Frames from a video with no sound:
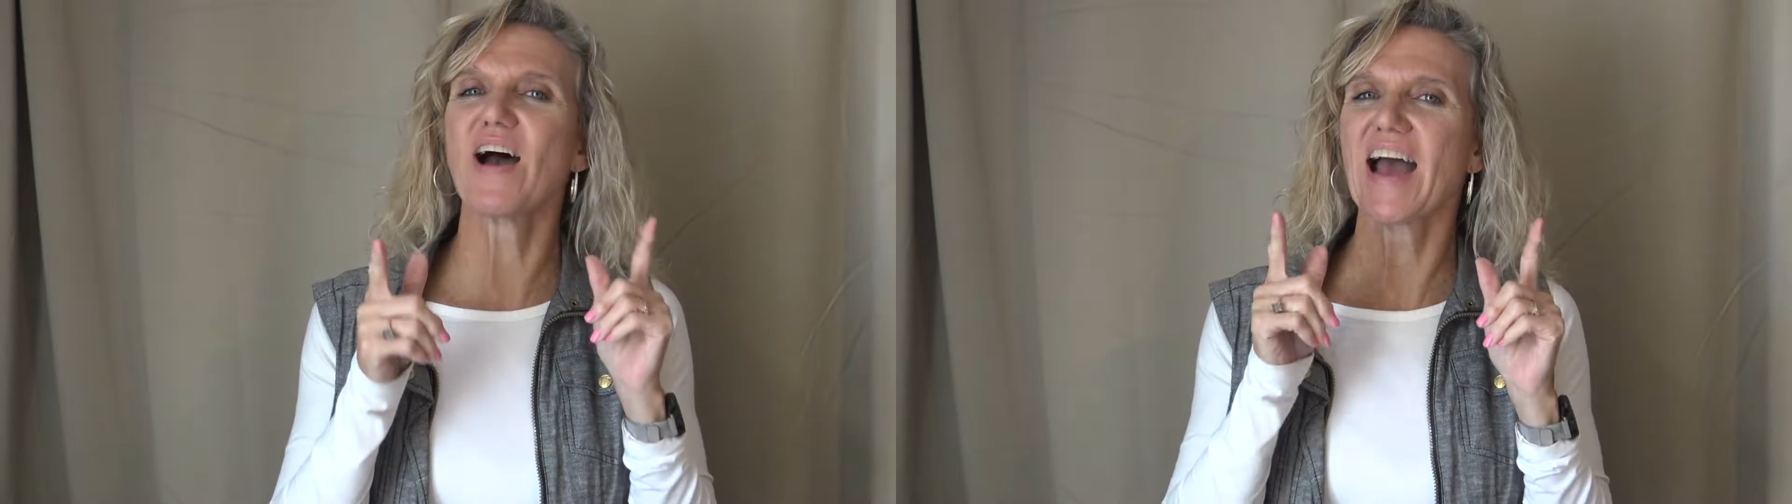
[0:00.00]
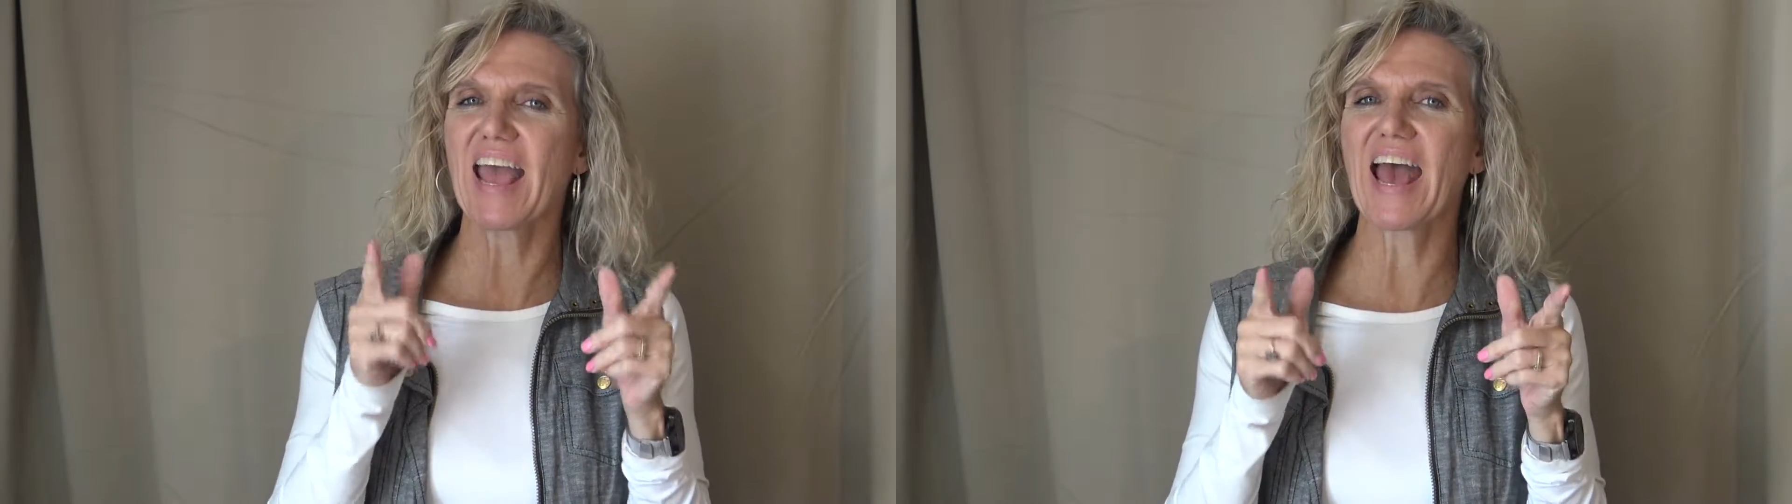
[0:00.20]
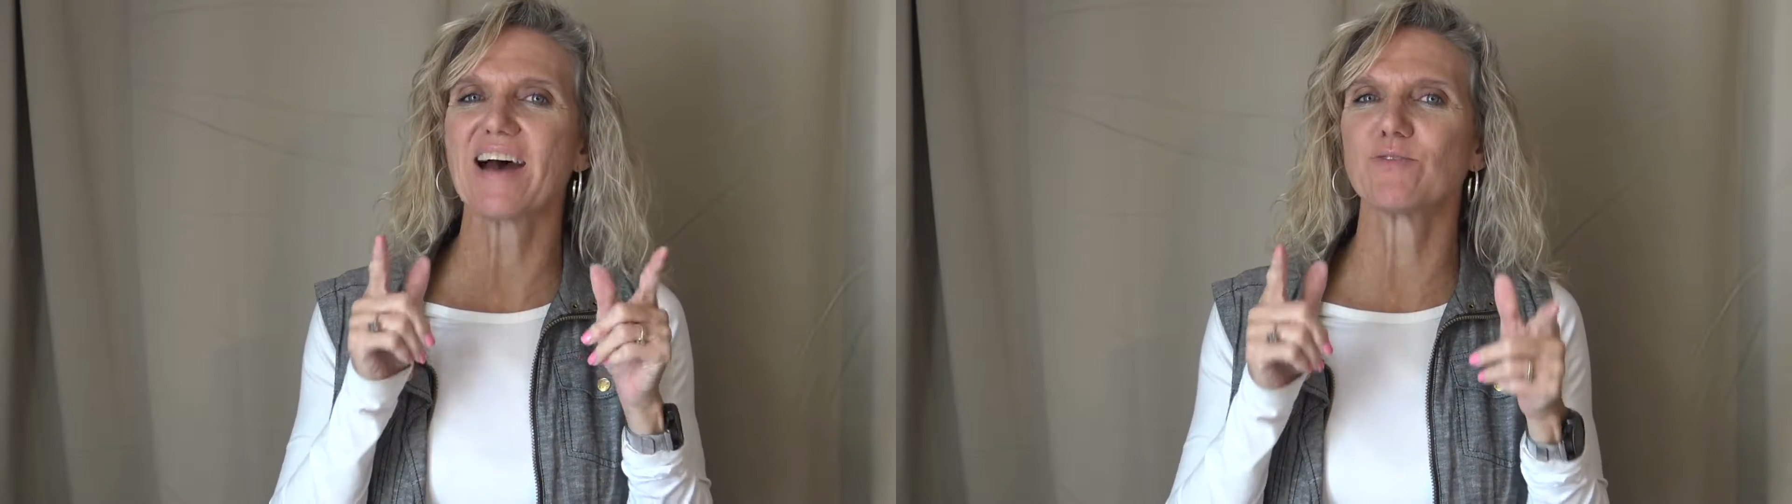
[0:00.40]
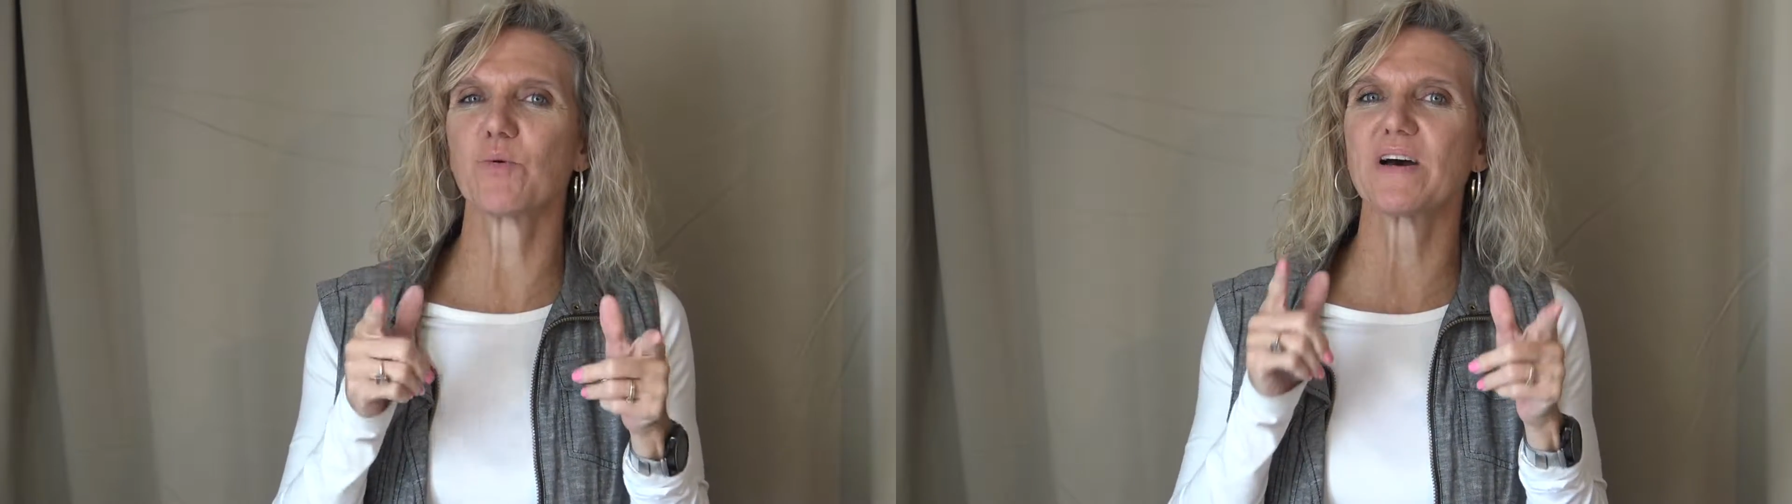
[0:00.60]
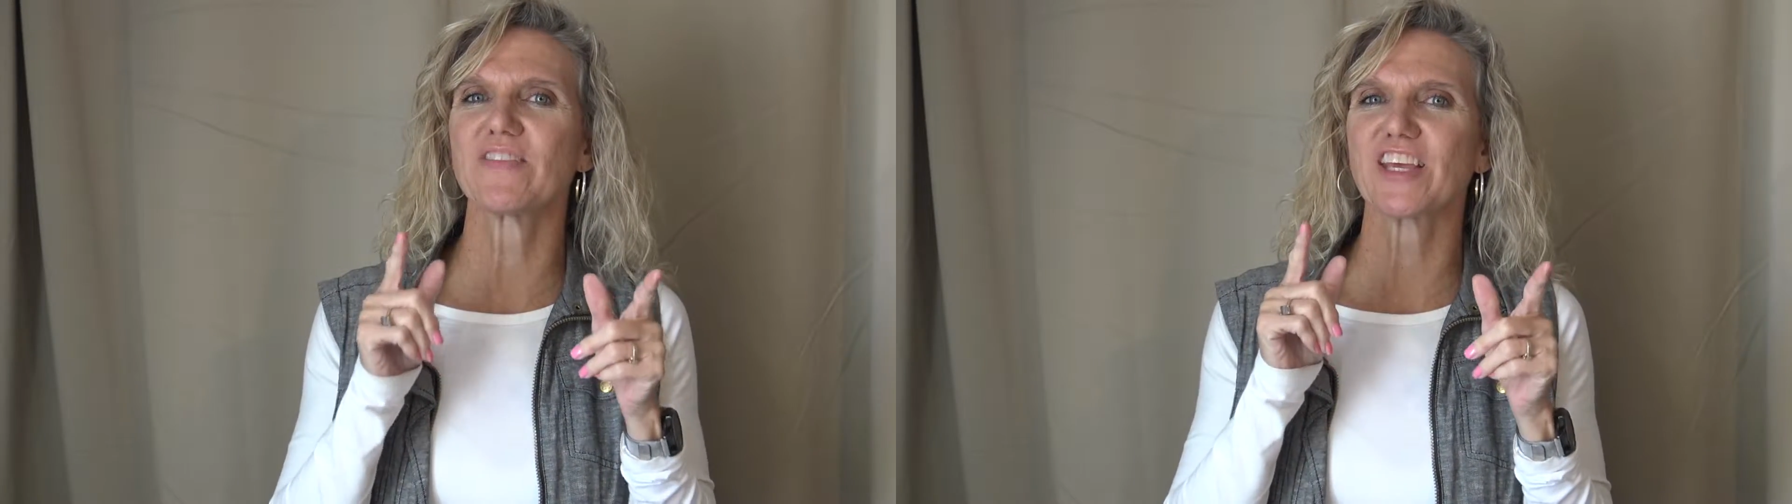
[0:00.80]
I have
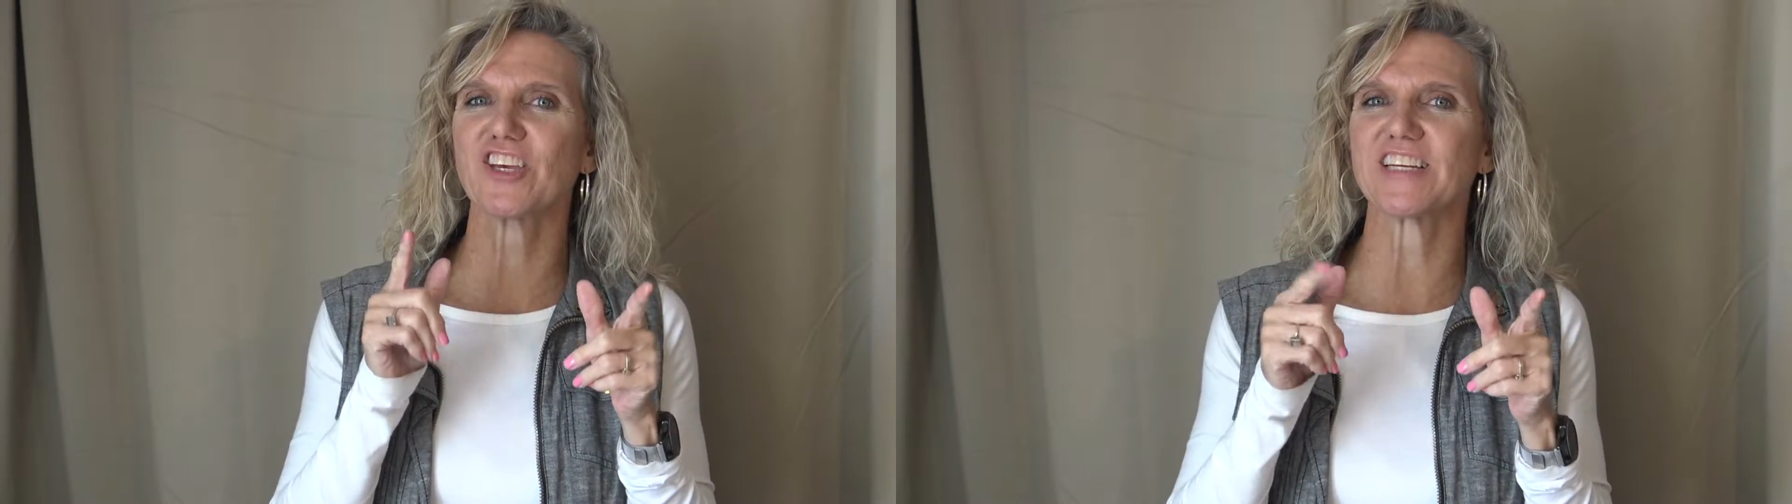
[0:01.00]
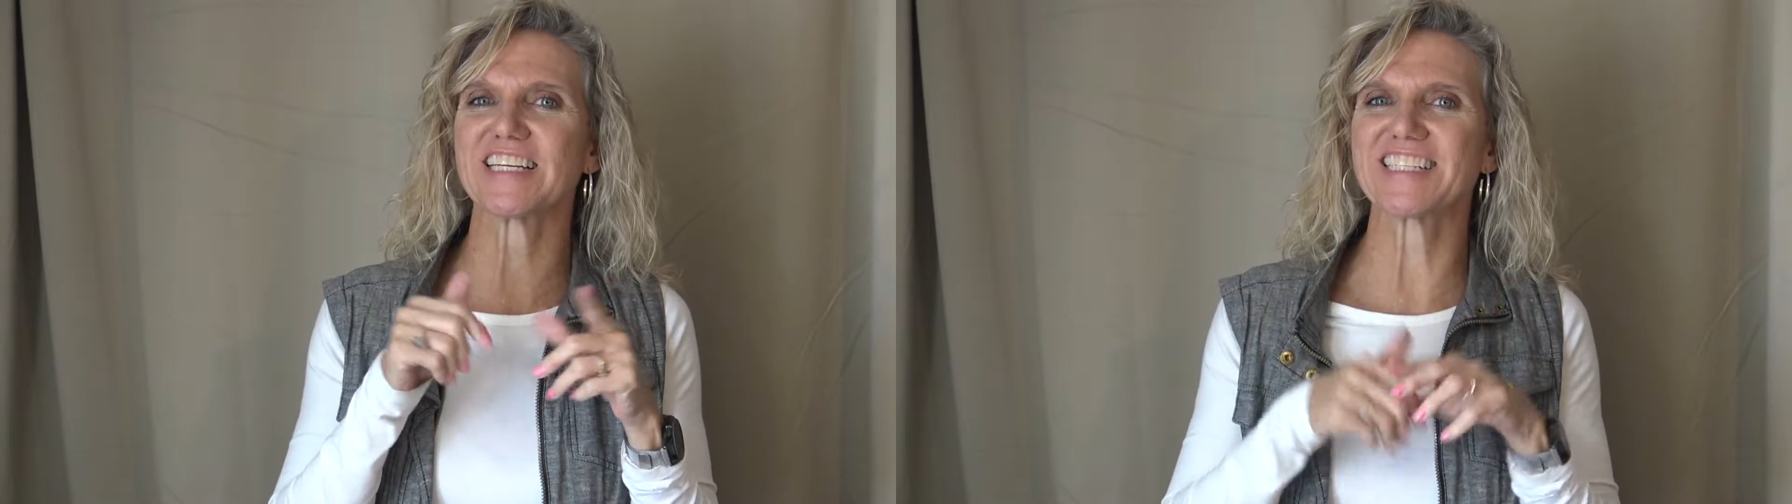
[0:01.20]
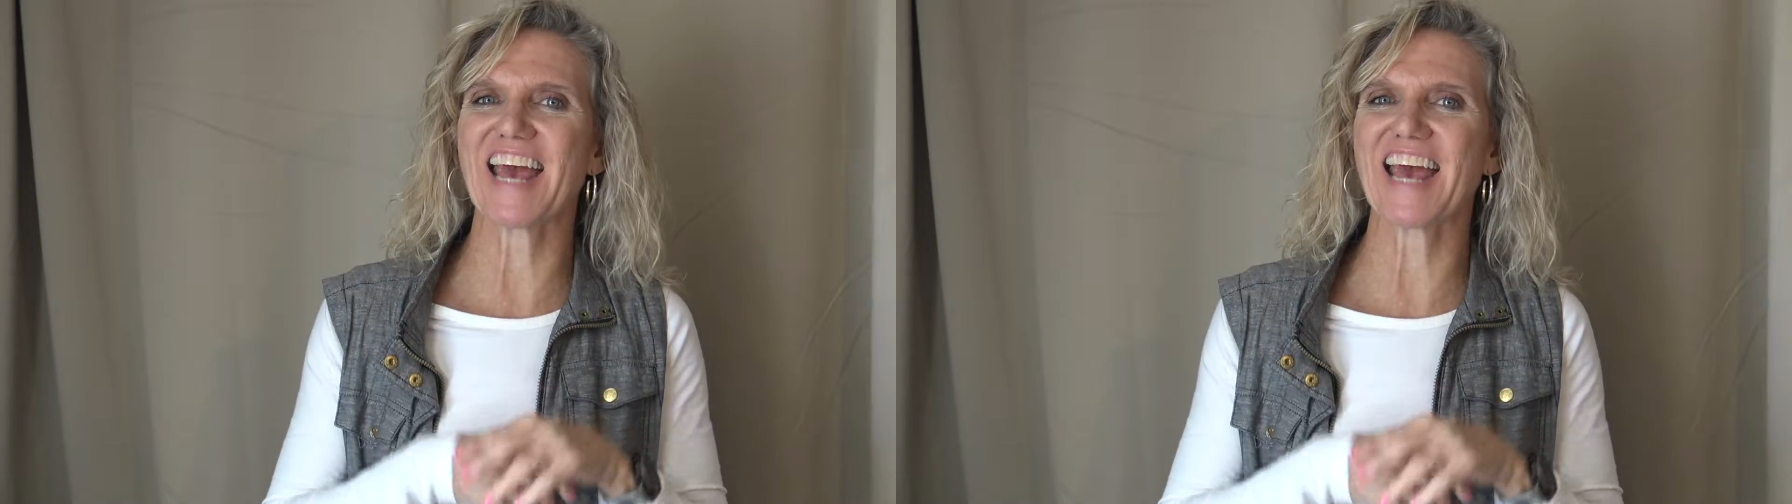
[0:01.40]
one that you need